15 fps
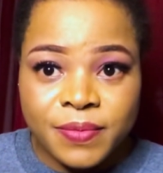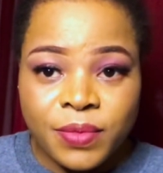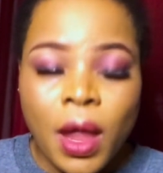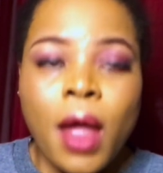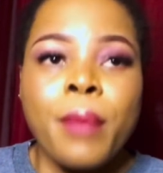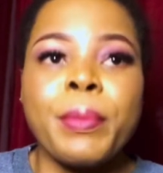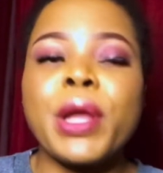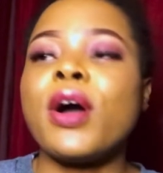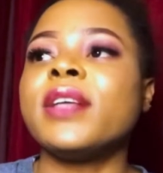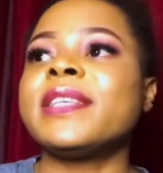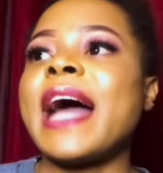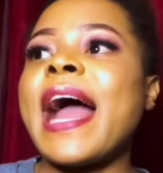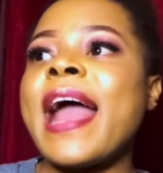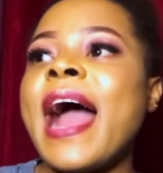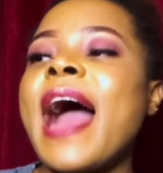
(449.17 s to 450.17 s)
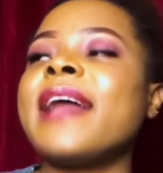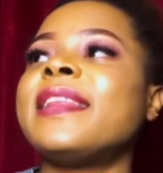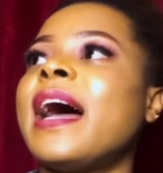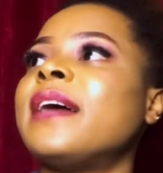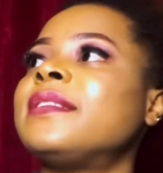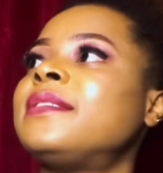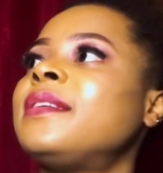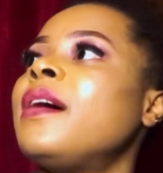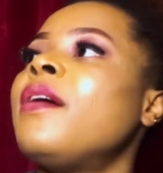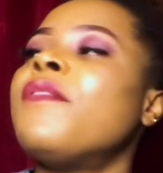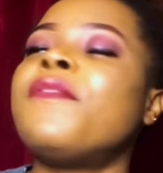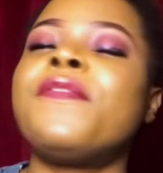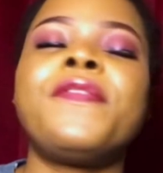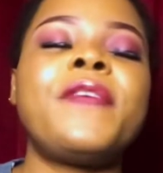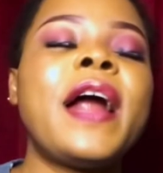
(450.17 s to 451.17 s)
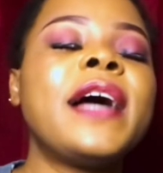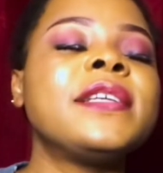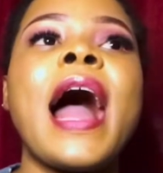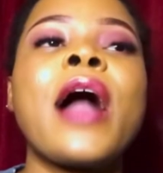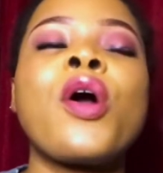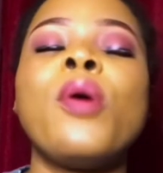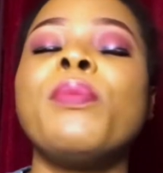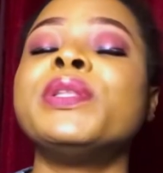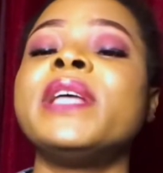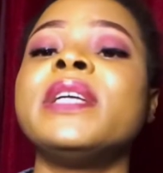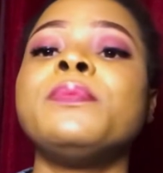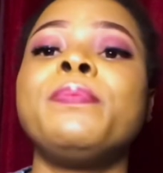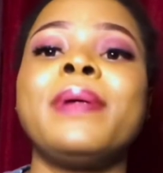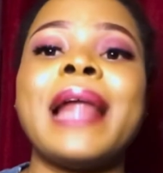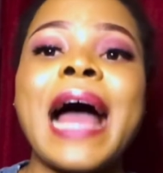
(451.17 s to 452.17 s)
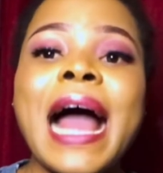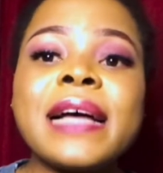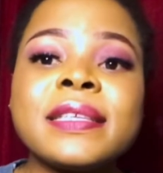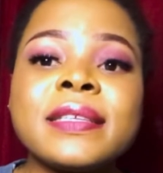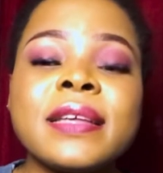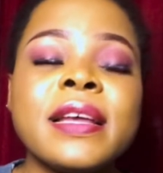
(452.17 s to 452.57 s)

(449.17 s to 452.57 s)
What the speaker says: because I heard that France accommodate blacks,